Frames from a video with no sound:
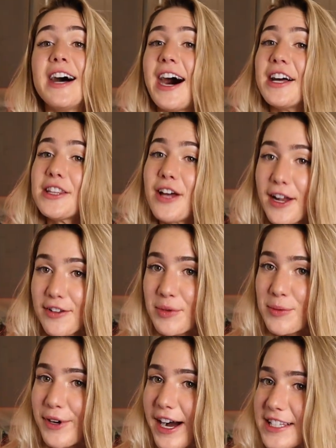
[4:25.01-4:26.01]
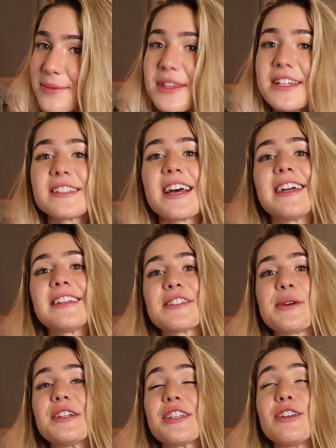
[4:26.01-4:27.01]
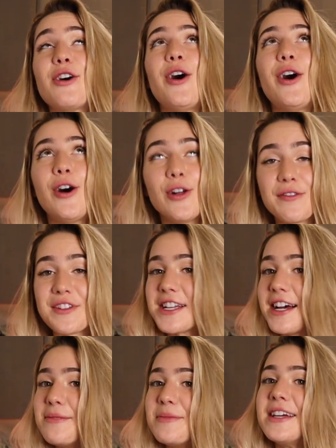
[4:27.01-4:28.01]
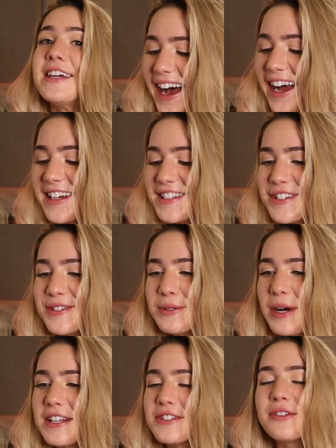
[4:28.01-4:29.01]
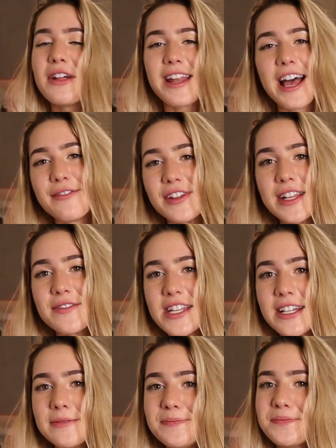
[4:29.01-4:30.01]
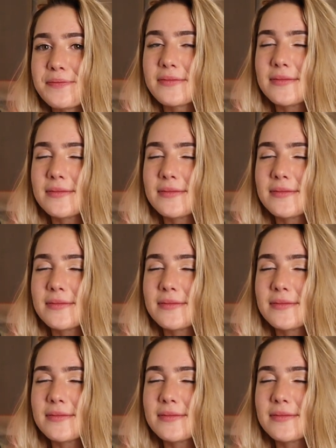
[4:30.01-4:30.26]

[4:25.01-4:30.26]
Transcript: A lot of people ask me this. I get this question all of the time. I do a lot of heavy lifting.